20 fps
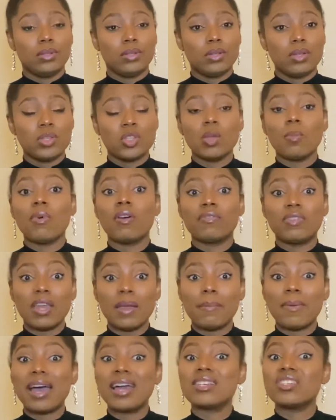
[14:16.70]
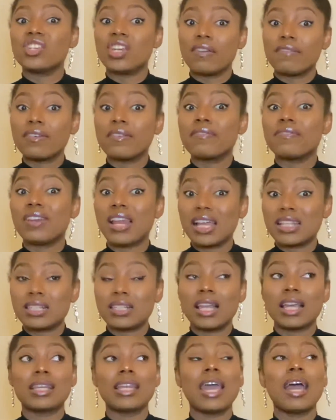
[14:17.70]
Some of them are sharing flats,
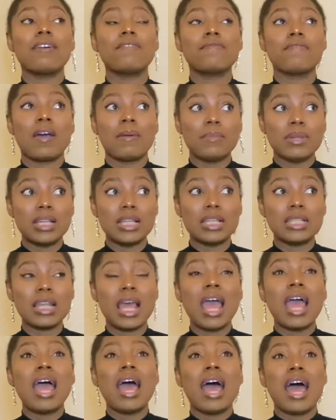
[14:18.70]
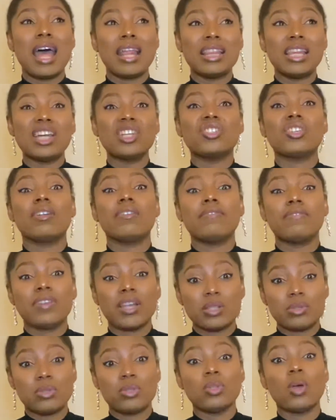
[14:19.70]
like they have families and they're sharing flats
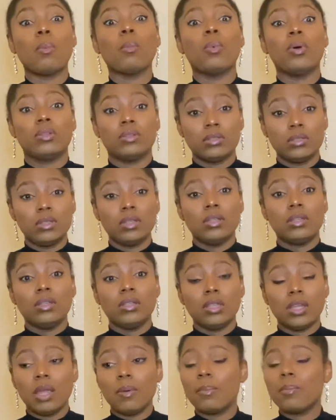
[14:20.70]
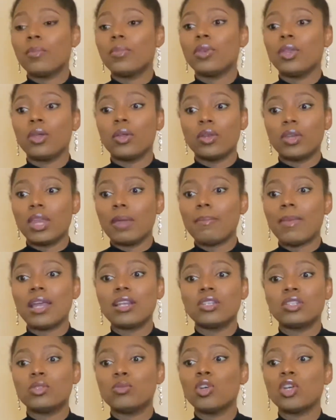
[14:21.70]
with someone. They
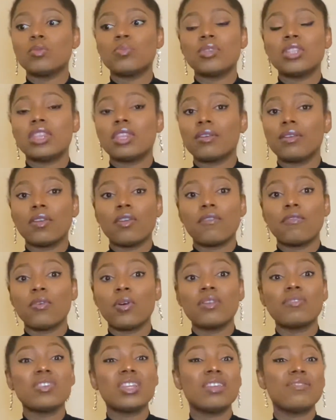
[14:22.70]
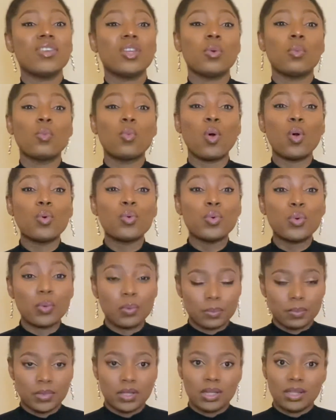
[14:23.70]
might just be 3 or 4 even living in one room.
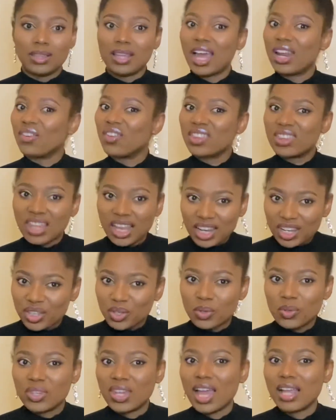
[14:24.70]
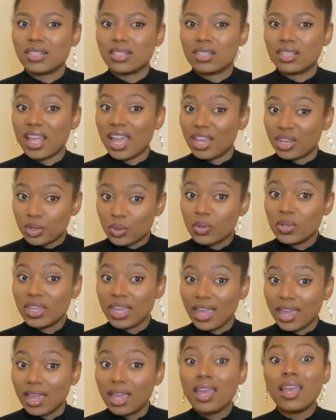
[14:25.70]
They're not telling you that. They're in
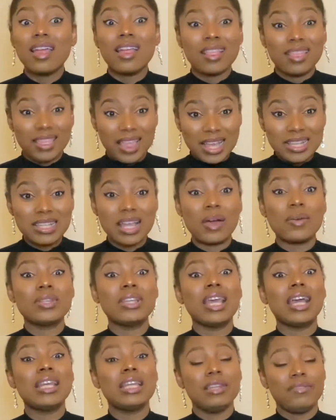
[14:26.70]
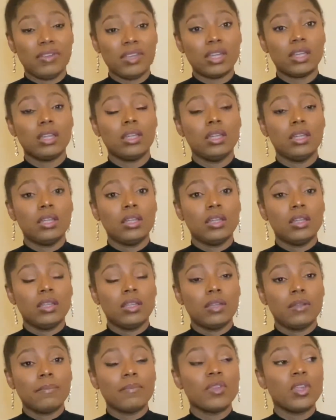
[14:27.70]
UK, that's how they're living.
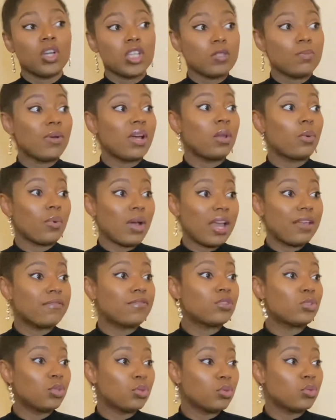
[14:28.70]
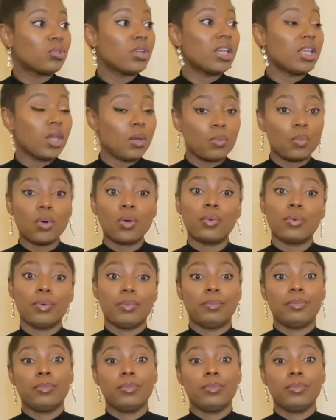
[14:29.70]
Husband, wife, children in one room.